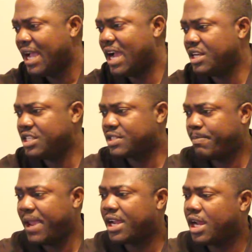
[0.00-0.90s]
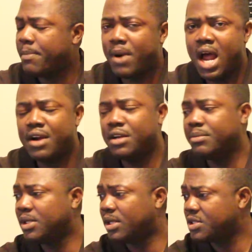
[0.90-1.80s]
And he spake a
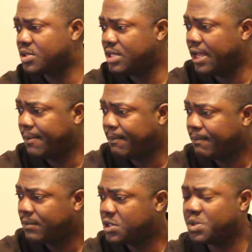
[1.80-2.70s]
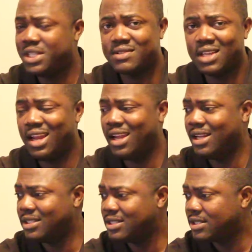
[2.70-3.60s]
parable unto them to this
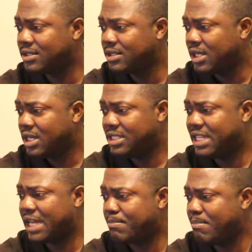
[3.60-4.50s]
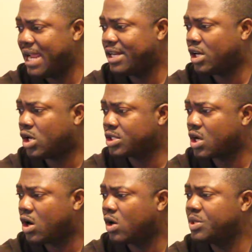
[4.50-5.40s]
end, that men ought
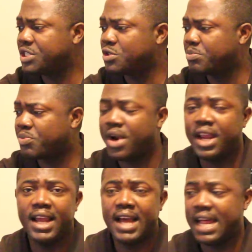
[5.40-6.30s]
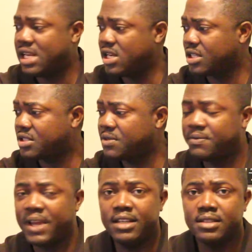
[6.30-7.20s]
always to pray and not to
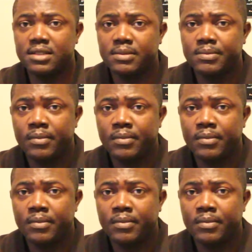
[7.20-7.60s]
faint.